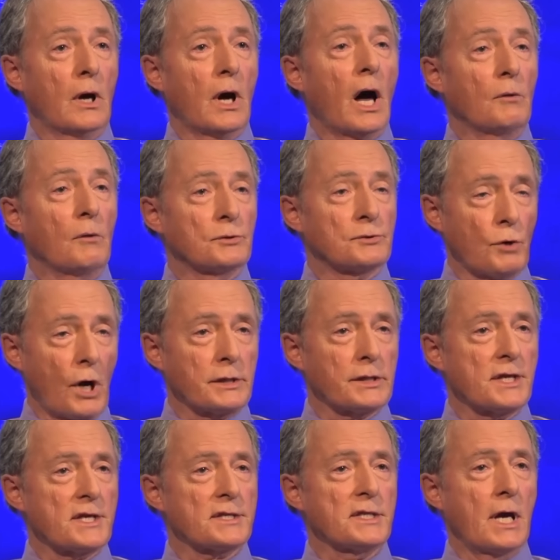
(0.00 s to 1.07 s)
I was brought to
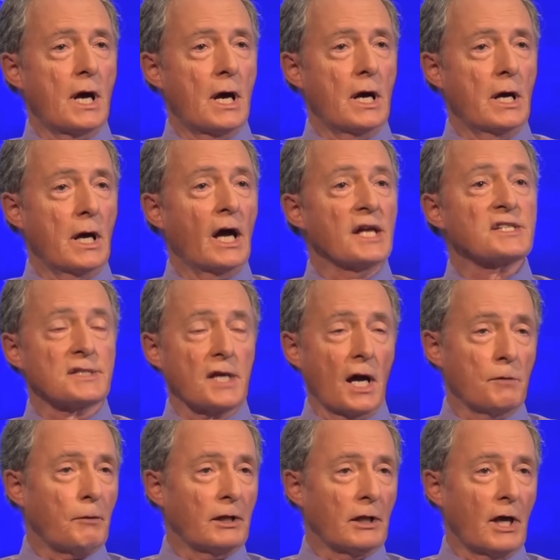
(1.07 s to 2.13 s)
the CIA, I
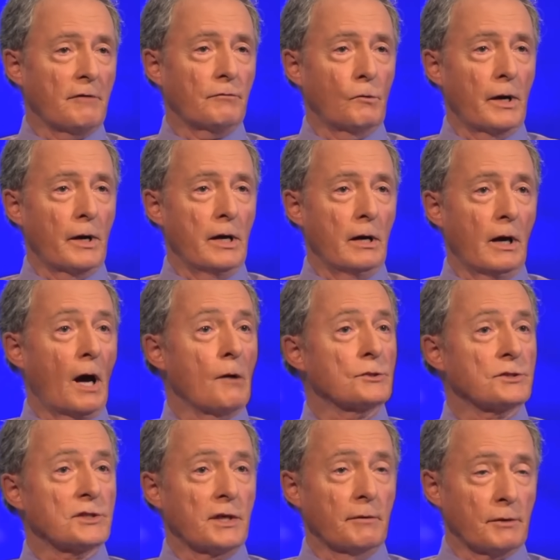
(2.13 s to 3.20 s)
signed my life away, I
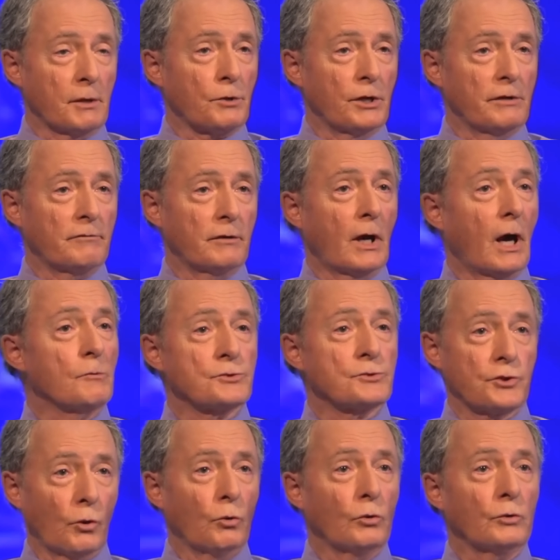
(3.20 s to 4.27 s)
was given a briefing, I was
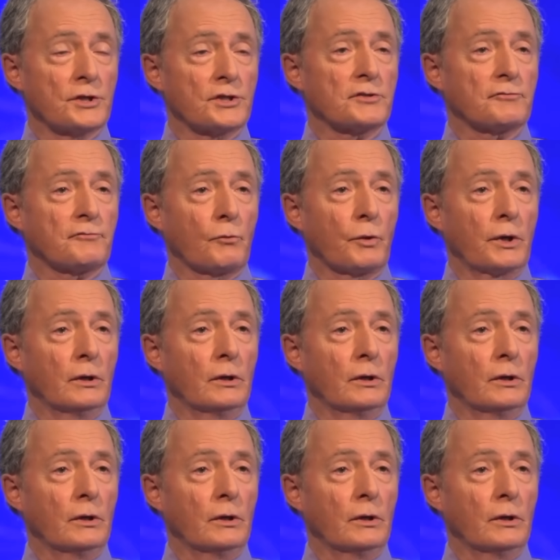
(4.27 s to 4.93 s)
told this is for real,